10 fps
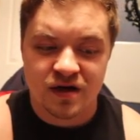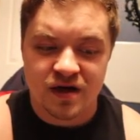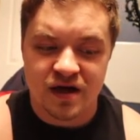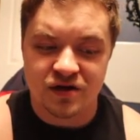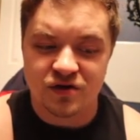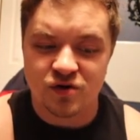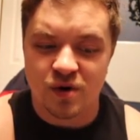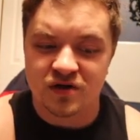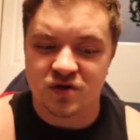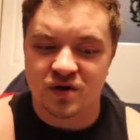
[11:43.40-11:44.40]
And you
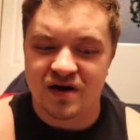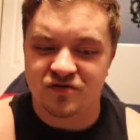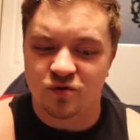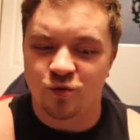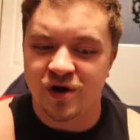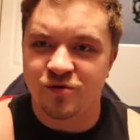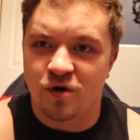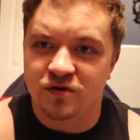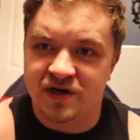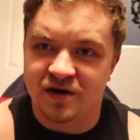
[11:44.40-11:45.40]
also have to
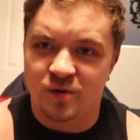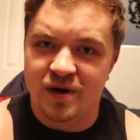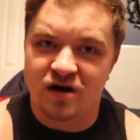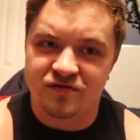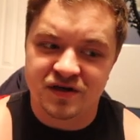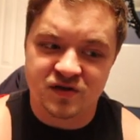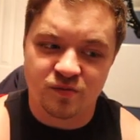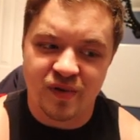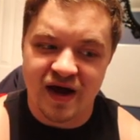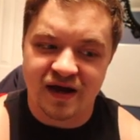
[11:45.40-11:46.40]
re-rotate your pelvis
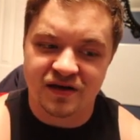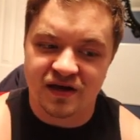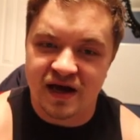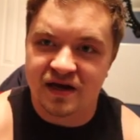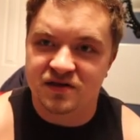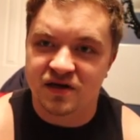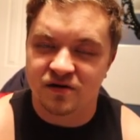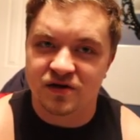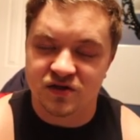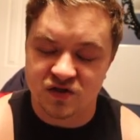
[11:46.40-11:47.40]
back
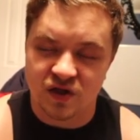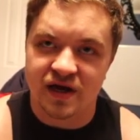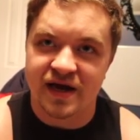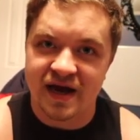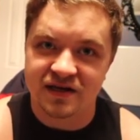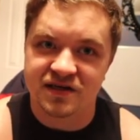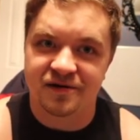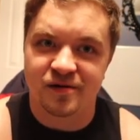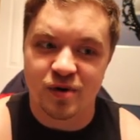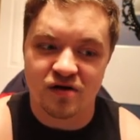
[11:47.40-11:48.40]
into a slight
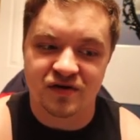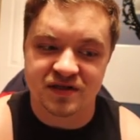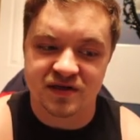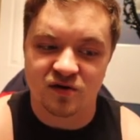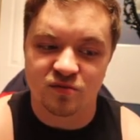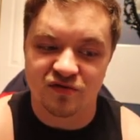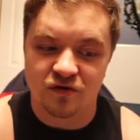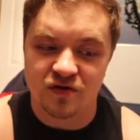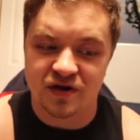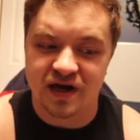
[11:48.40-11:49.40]
anterior pelvic tilt
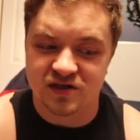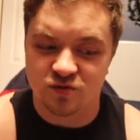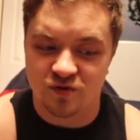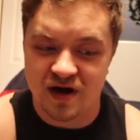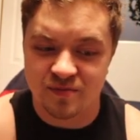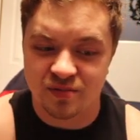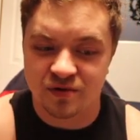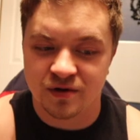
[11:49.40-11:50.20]
before the next rep.